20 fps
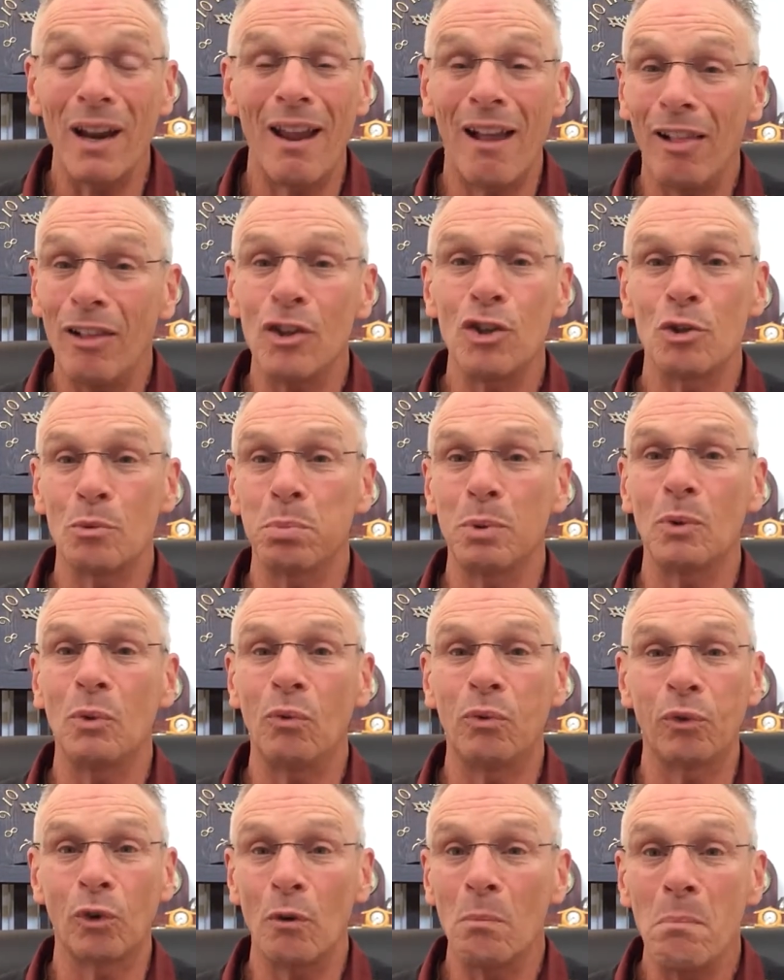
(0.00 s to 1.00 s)
eligible
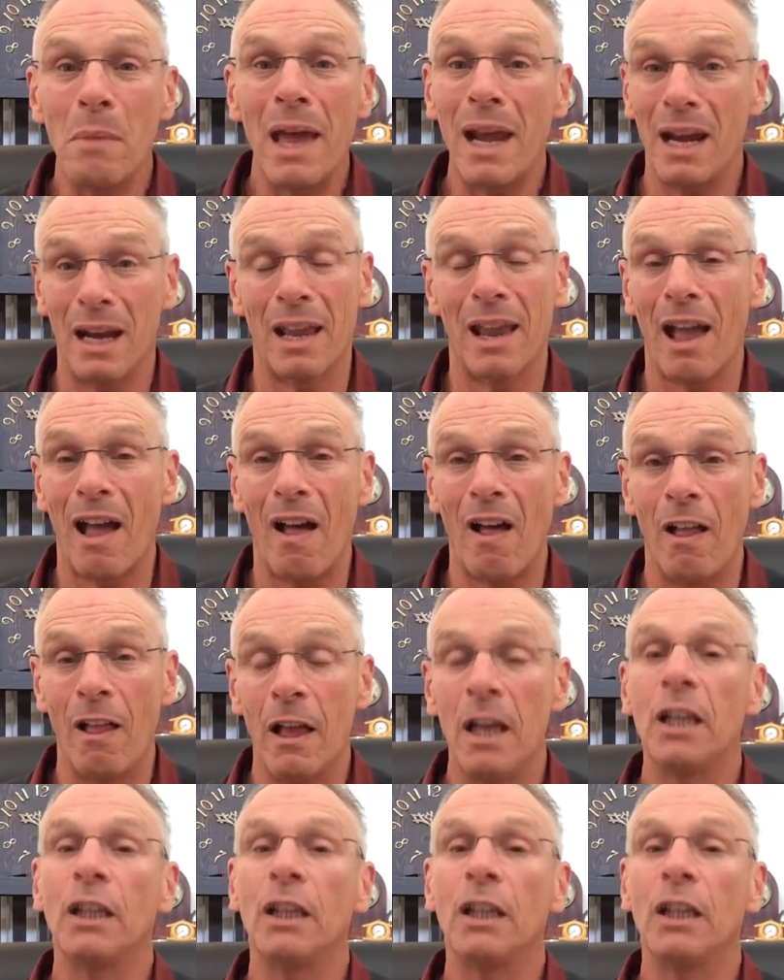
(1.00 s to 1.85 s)
for Medi-Cal.